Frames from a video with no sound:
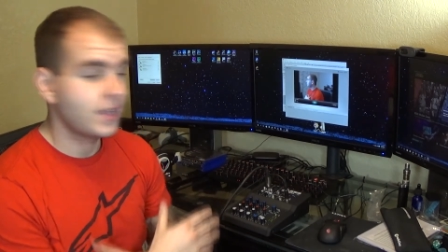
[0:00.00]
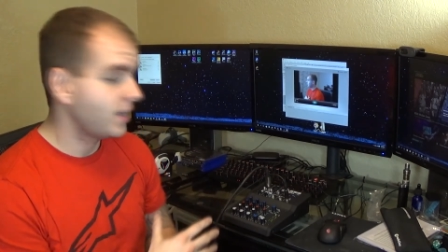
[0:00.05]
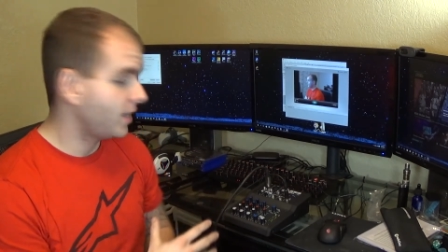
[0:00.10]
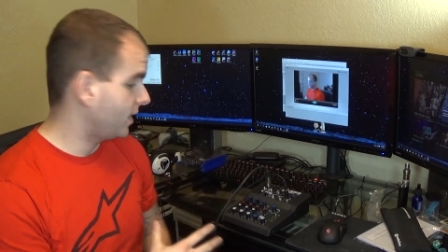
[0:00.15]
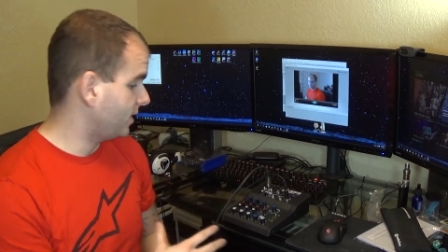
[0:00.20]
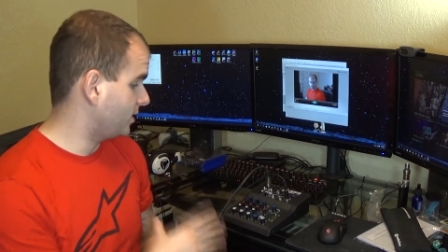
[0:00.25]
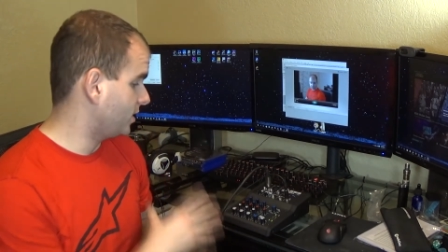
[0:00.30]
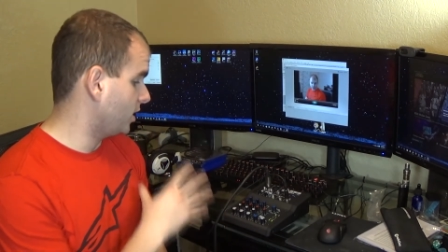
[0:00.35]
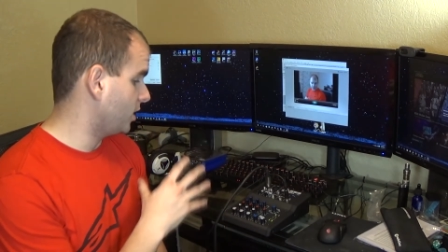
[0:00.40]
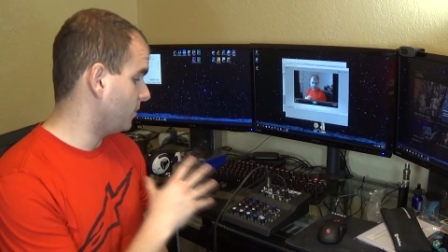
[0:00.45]

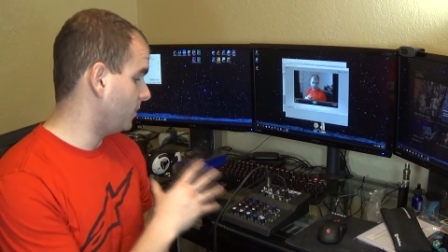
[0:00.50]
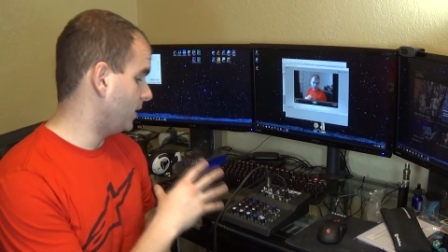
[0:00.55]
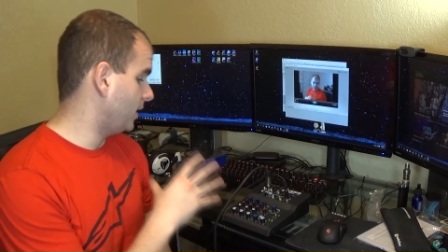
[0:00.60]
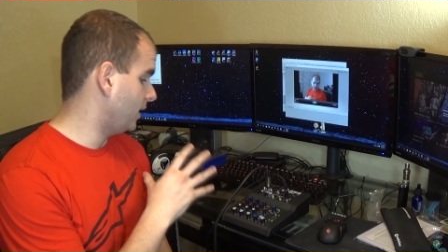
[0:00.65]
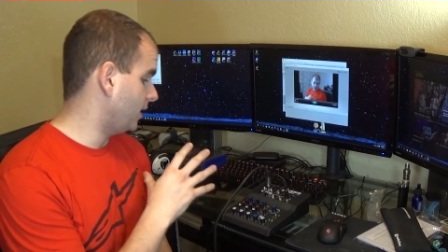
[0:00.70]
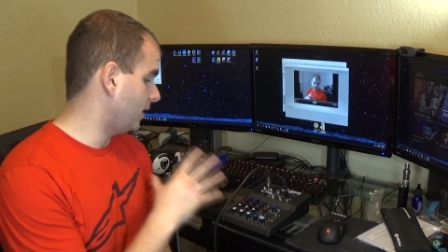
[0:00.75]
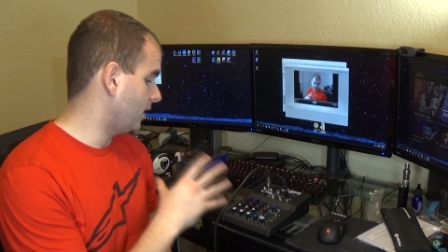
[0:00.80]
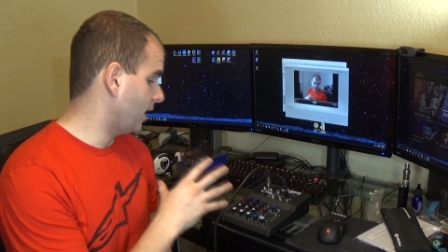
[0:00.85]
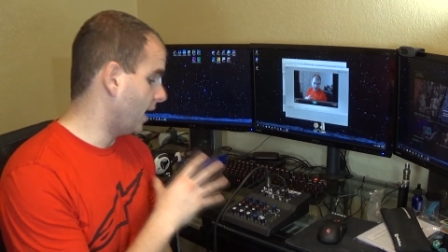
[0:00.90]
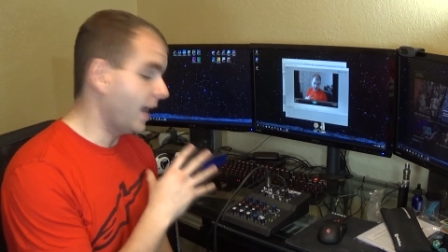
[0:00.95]
is going to
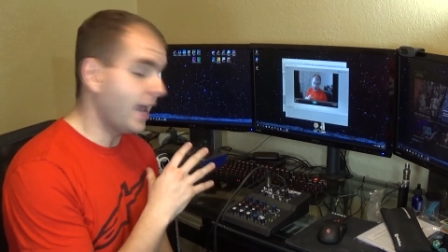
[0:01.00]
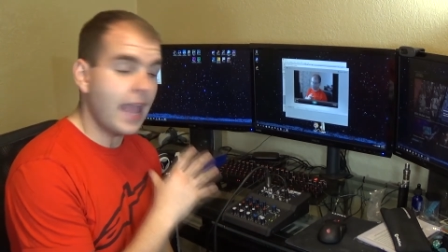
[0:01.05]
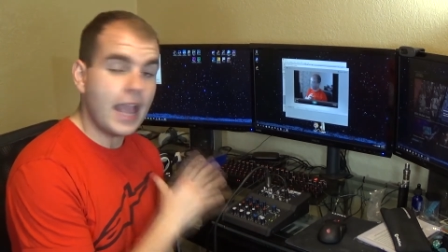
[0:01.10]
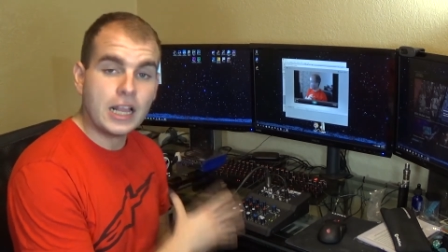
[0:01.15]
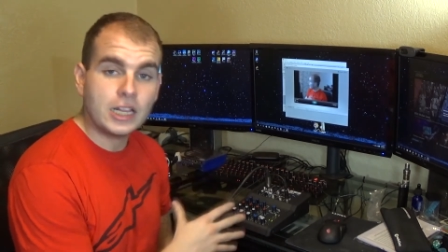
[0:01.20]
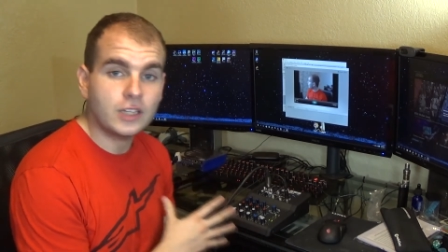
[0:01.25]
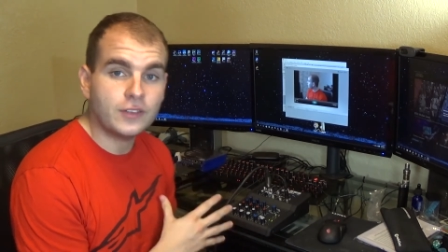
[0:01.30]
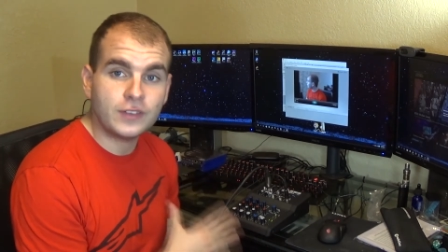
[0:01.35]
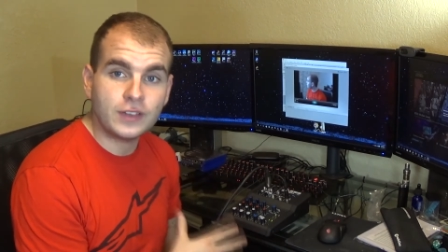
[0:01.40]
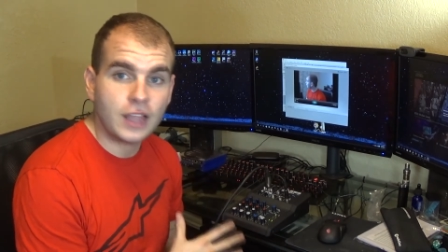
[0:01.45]
be a
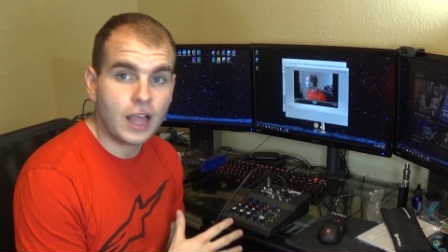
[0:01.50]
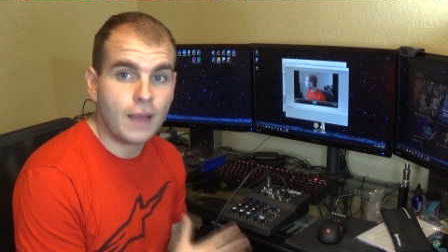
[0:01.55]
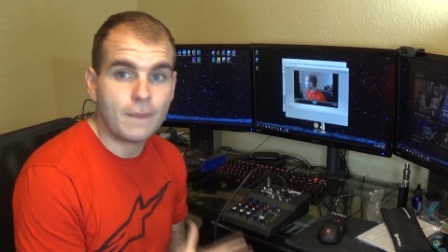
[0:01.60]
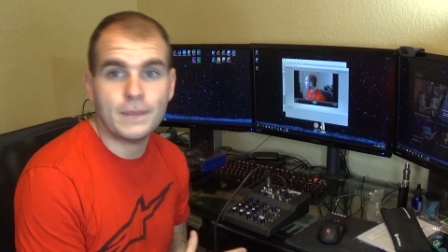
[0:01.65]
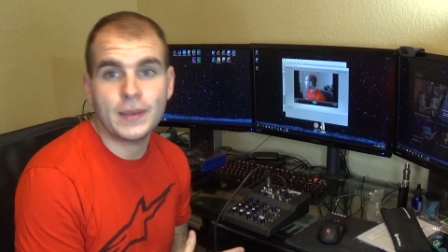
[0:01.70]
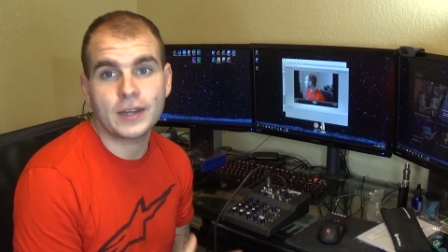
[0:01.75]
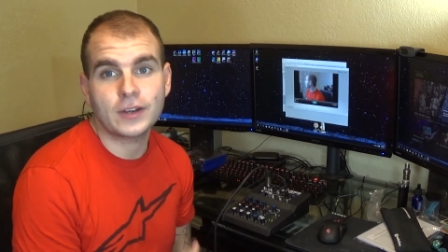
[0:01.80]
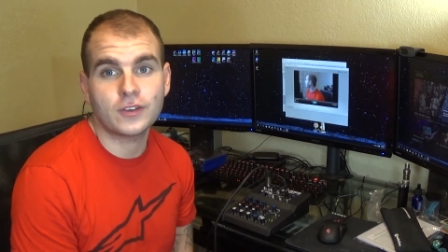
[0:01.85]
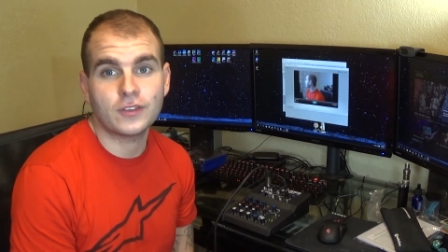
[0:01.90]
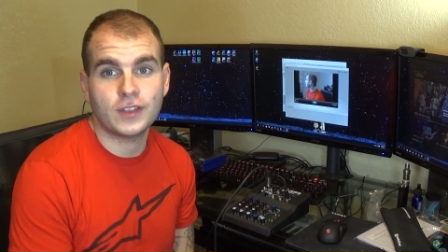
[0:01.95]
hell of a
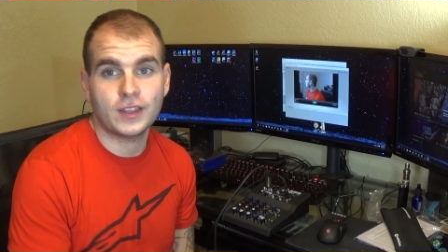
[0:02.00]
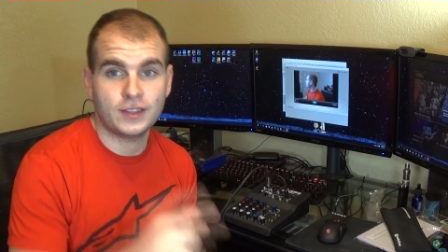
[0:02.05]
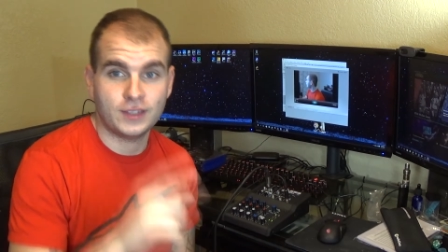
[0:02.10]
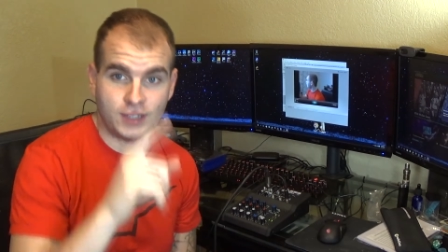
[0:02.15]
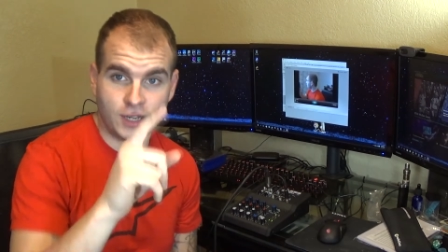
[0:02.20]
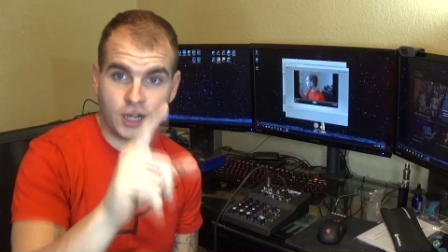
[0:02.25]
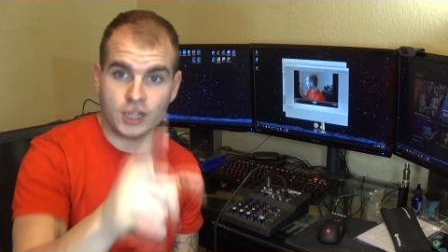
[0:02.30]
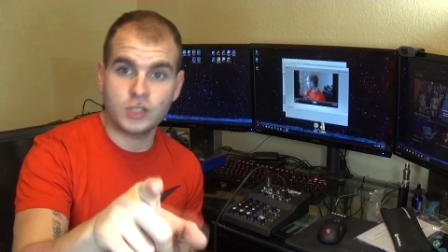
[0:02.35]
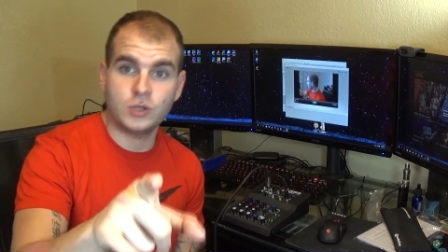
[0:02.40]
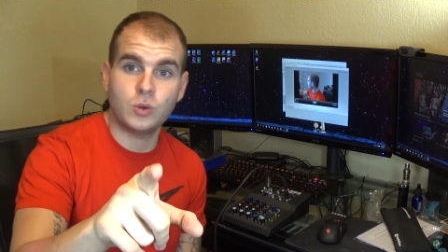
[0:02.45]
lot better than
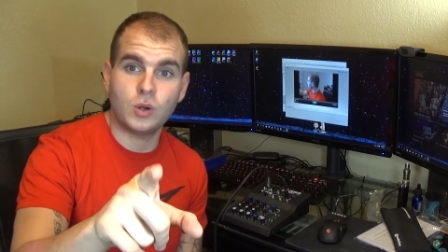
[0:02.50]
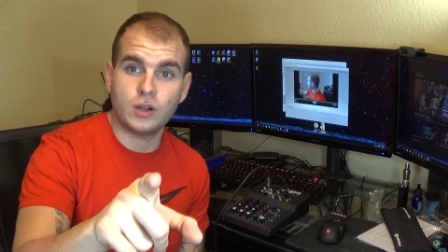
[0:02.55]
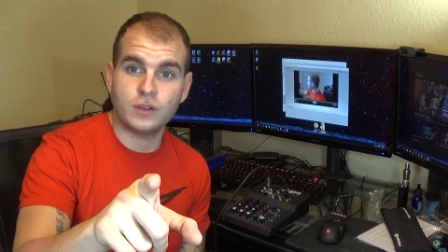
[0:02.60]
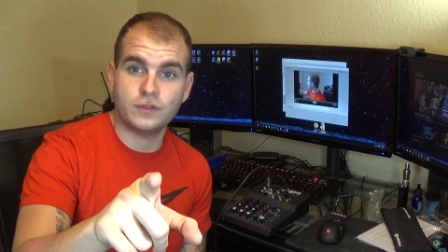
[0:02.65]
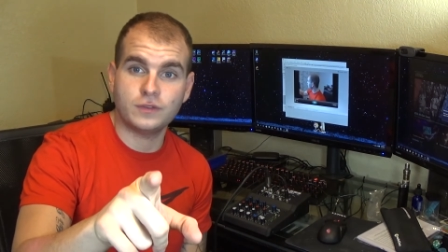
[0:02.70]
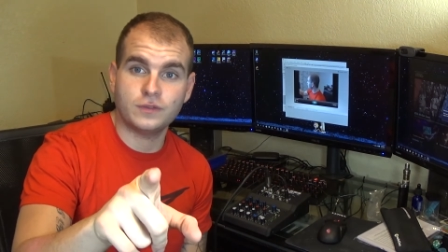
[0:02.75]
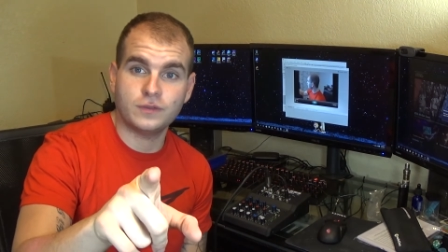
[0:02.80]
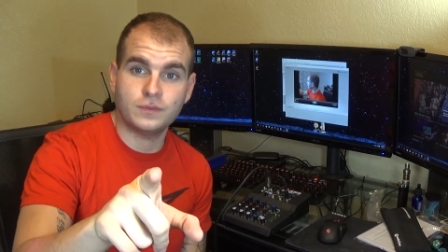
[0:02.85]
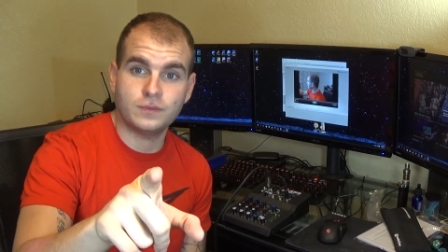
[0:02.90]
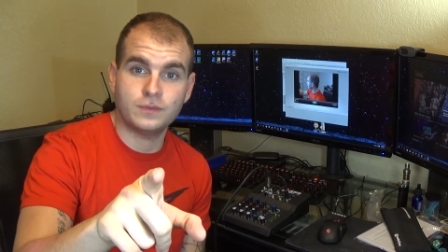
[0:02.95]
the audio
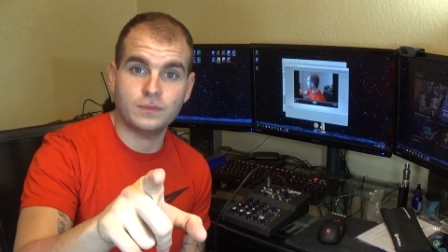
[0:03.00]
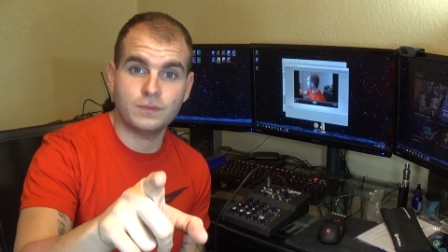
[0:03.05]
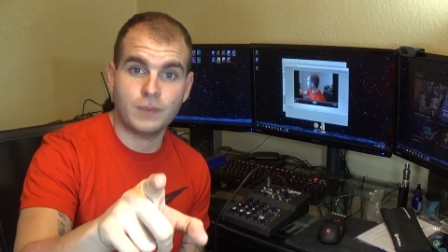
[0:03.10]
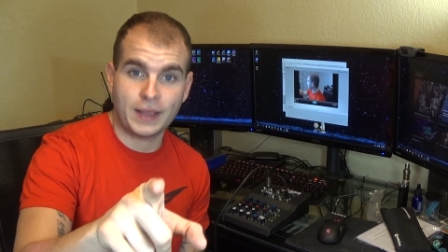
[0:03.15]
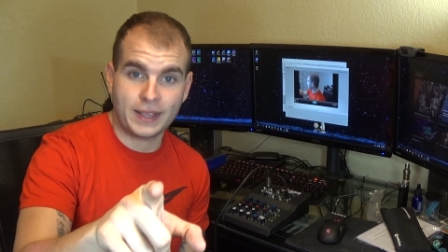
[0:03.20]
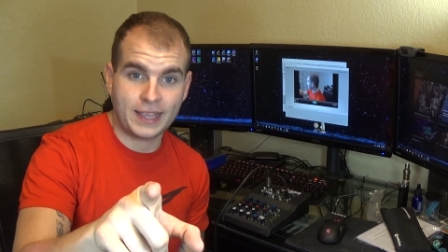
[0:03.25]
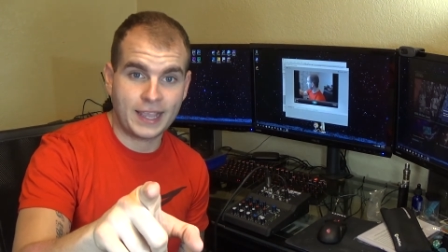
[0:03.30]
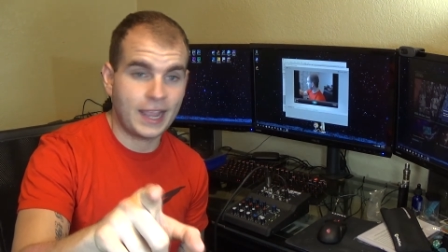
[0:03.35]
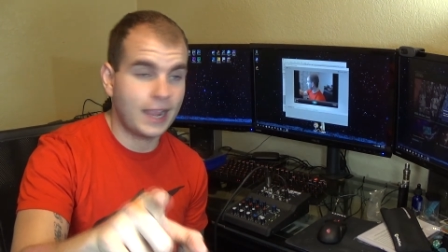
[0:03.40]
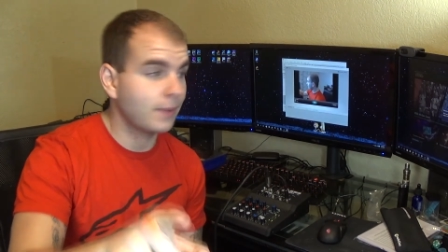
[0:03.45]
off
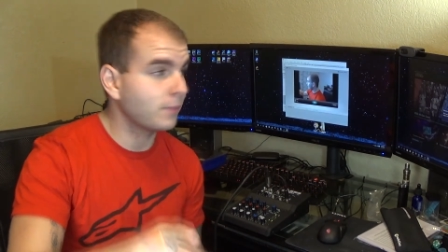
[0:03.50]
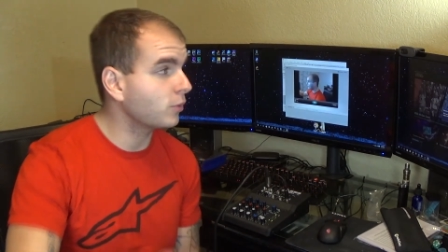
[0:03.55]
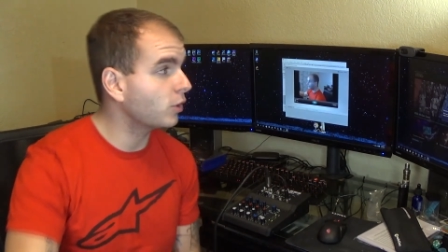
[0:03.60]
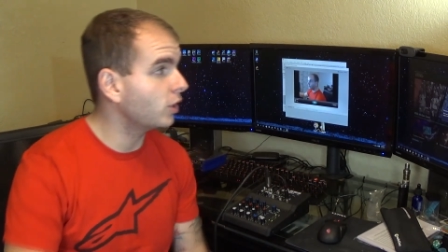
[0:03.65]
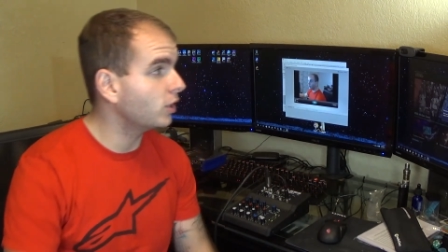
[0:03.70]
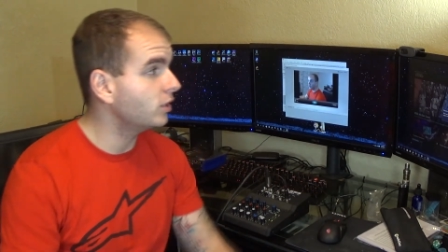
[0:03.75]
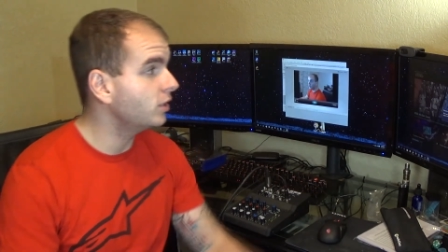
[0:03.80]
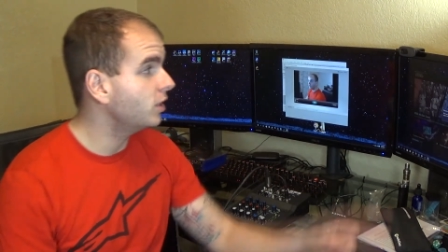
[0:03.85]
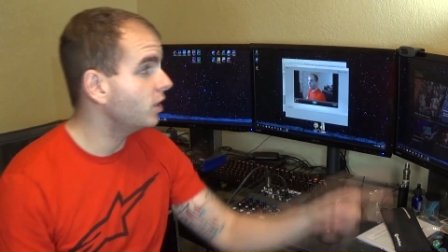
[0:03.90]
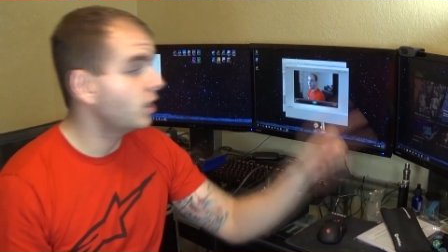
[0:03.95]
my
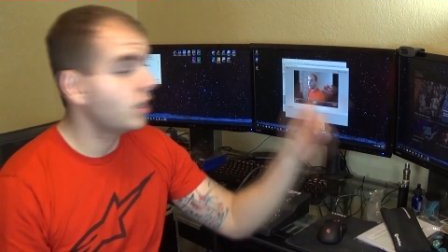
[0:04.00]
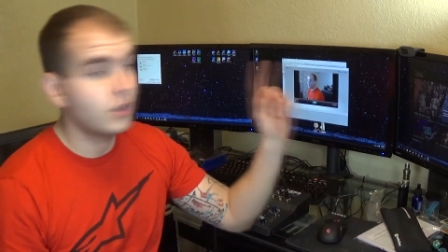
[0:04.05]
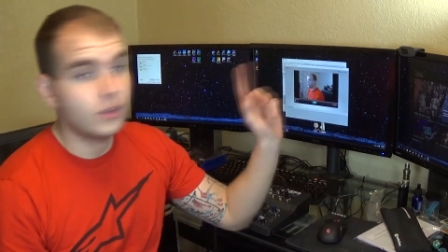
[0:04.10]
camera,